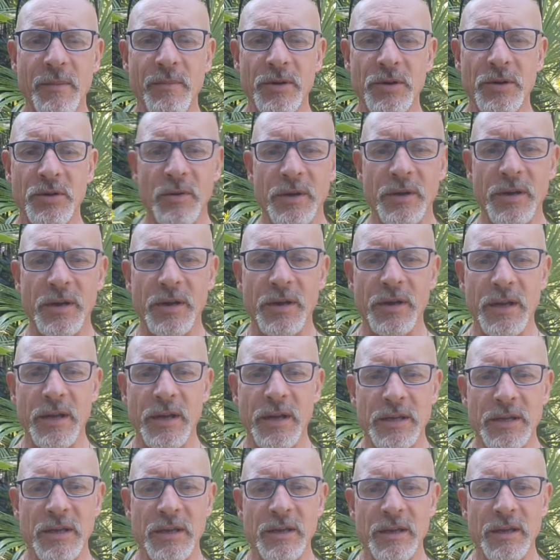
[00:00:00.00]

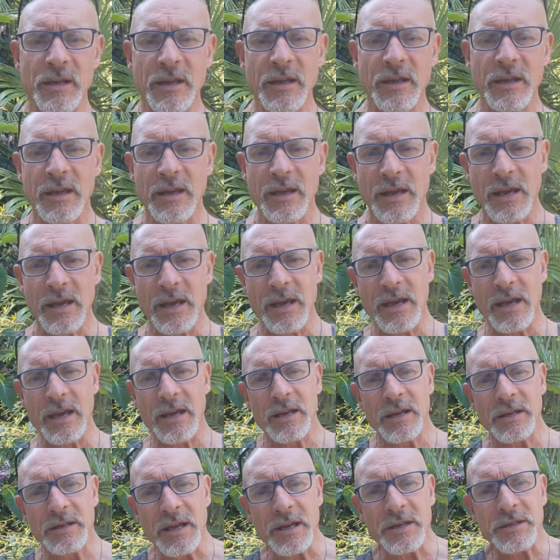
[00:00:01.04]
2019. And
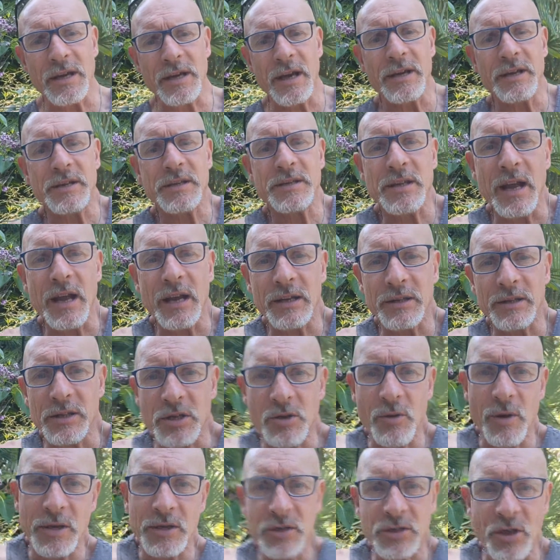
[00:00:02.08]
it does kind of suck. The
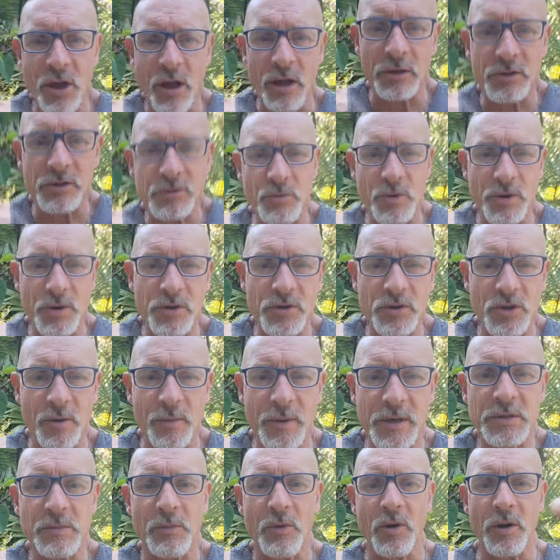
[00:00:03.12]
US dollar is worth so
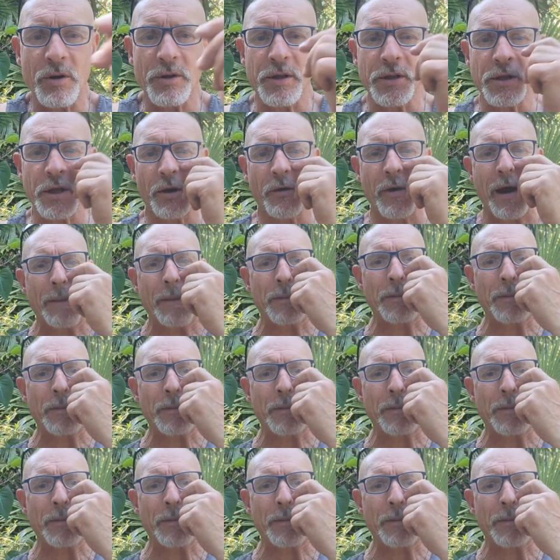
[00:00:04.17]
much more than the crappy